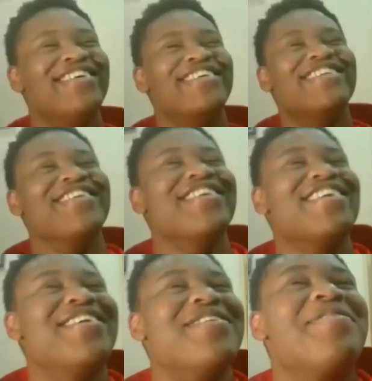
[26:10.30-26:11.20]
like I
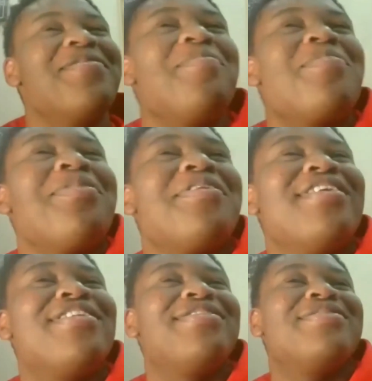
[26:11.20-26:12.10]
said,
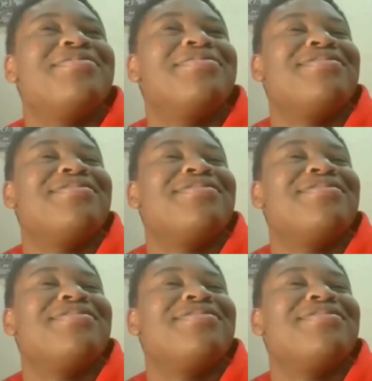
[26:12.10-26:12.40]
it's